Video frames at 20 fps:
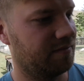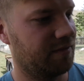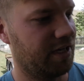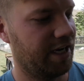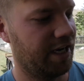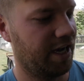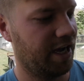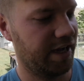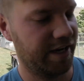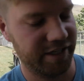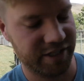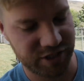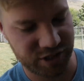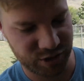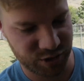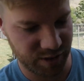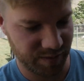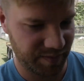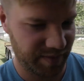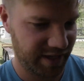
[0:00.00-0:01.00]
I gotta
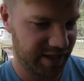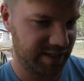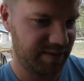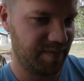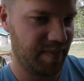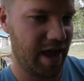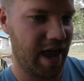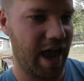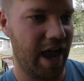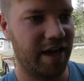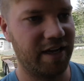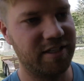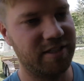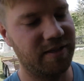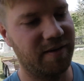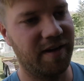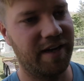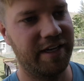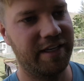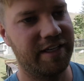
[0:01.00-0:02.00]
strip this back
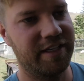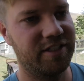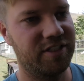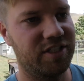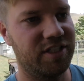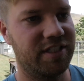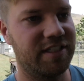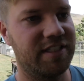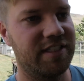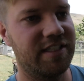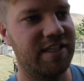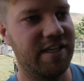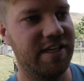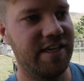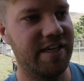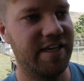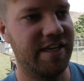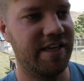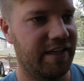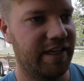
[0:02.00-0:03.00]
so I can just
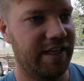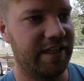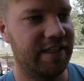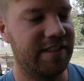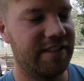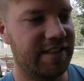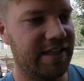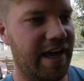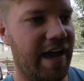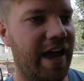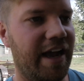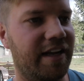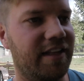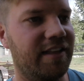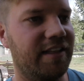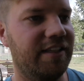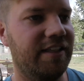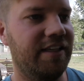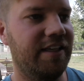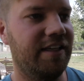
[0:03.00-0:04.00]
see
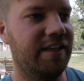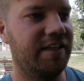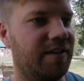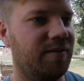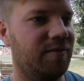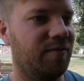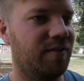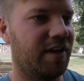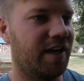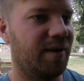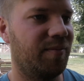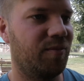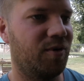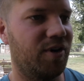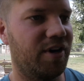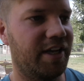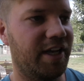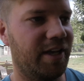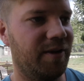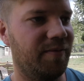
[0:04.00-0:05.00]
exactly what I'm
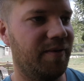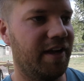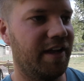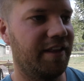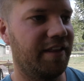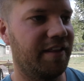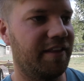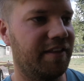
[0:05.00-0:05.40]
working with.